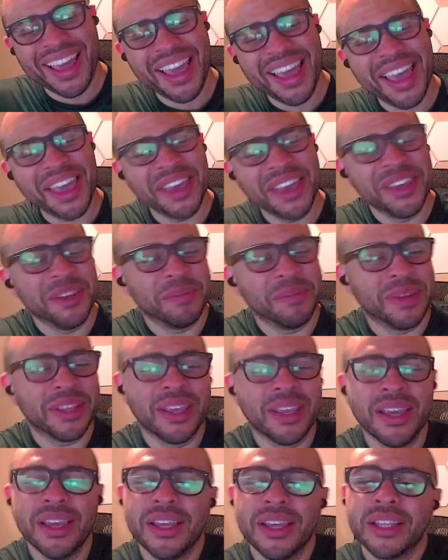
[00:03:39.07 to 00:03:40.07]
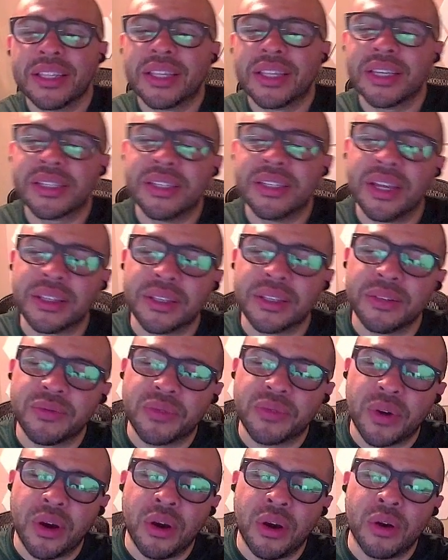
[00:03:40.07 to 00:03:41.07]
And I mean, there's nothing
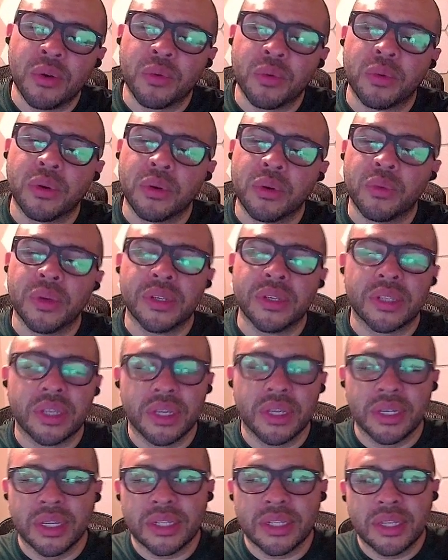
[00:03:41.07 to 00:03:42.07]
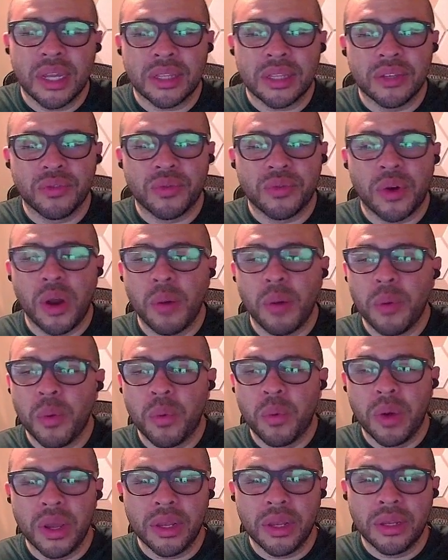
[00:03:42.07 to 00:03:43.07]
wrong. Once again, there's nothing wrong with
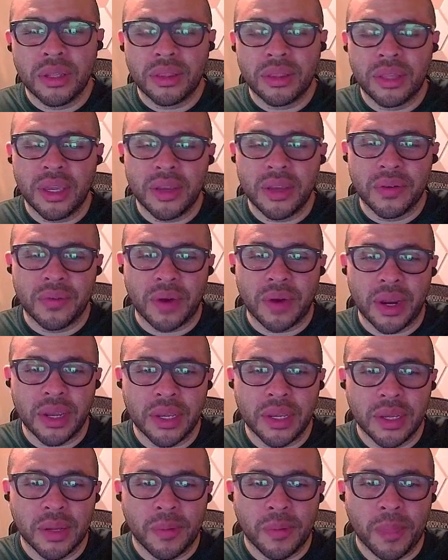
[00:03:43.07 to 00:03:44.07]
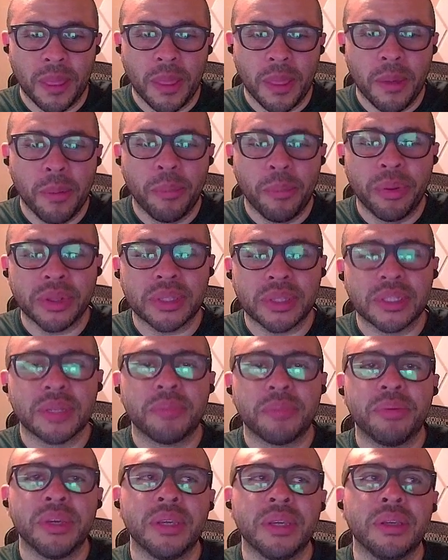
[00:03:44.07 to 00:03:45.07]
wanting a thing, right? But
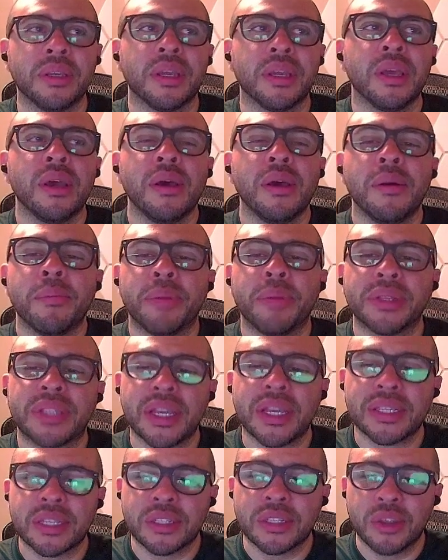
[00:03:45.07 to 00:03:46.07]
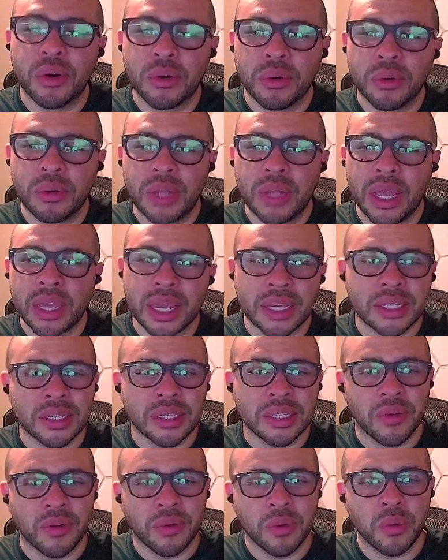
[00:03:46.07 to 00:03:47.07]
that's a total lack of
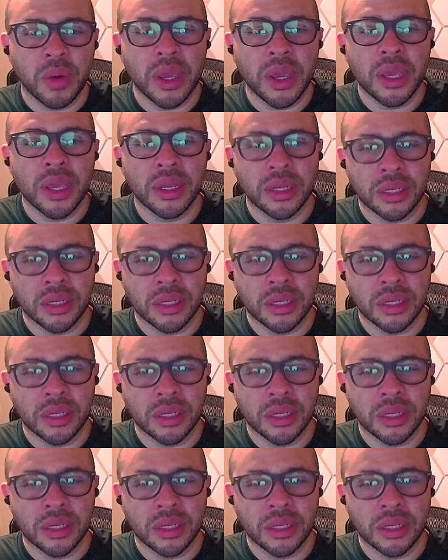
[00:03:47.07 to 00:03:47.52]
self-awareness.